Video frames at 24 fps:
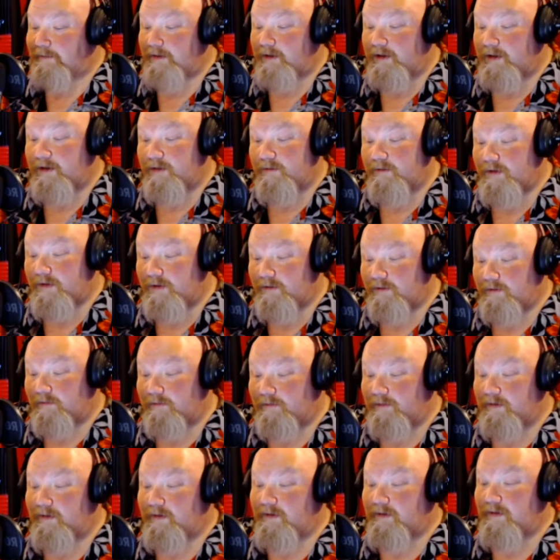you don't.
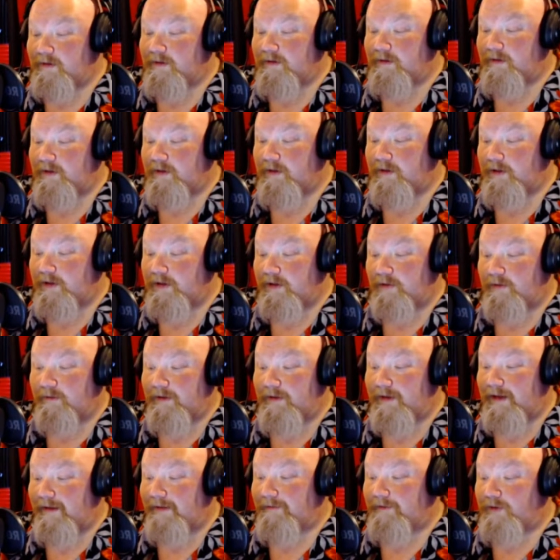You don't
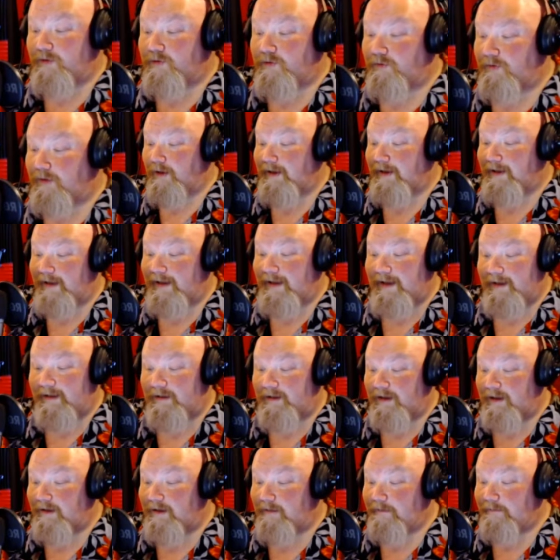have to try act
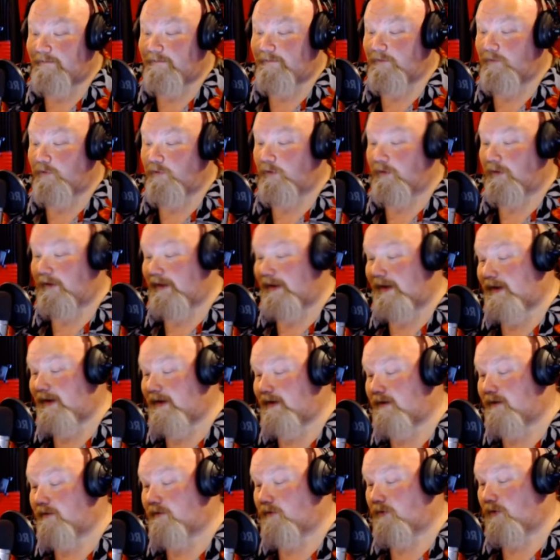tough or loud
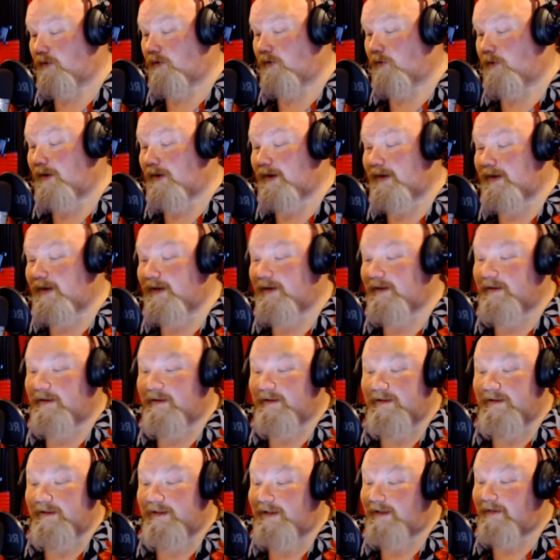or quiet
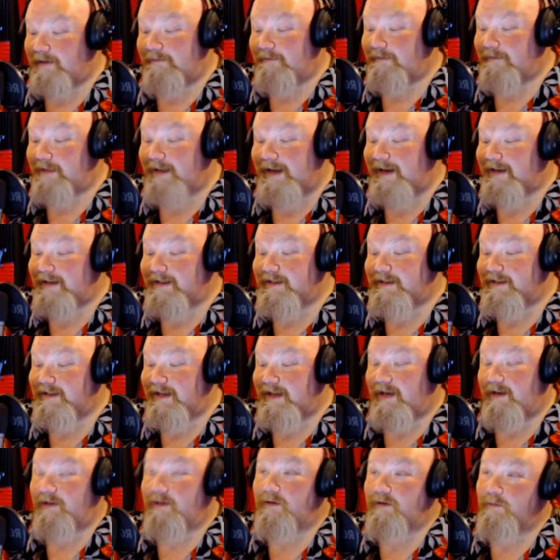if that isn't how
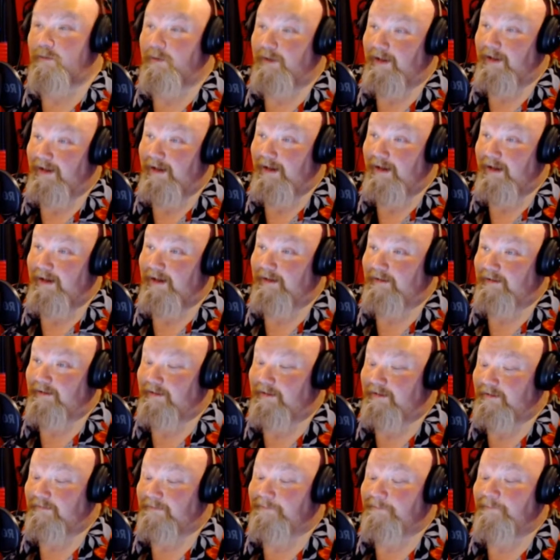you want to act.
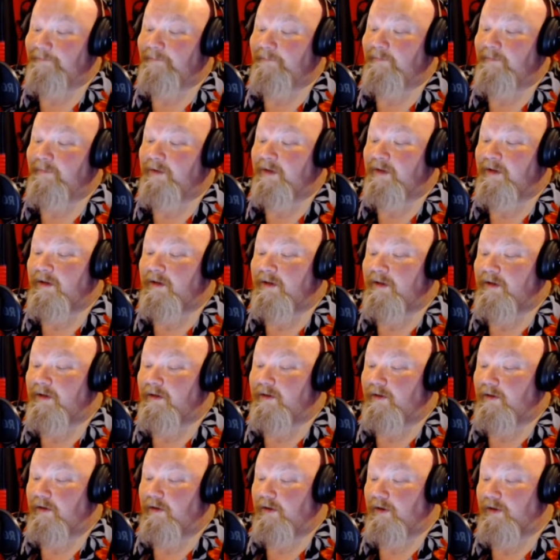
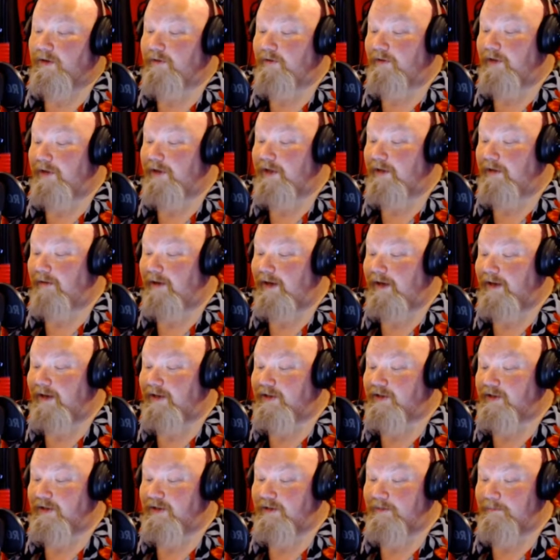Altering your
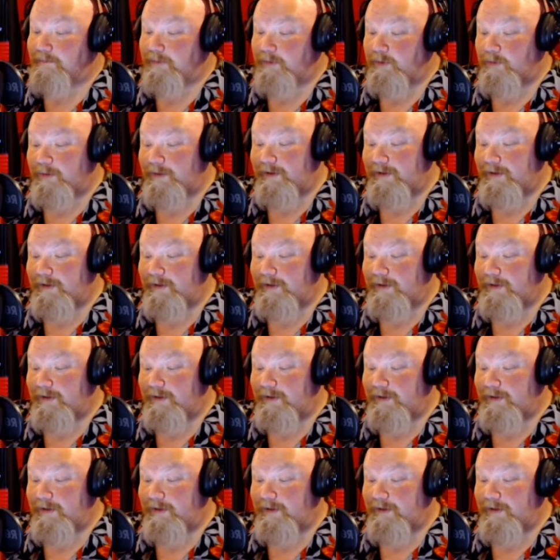actions between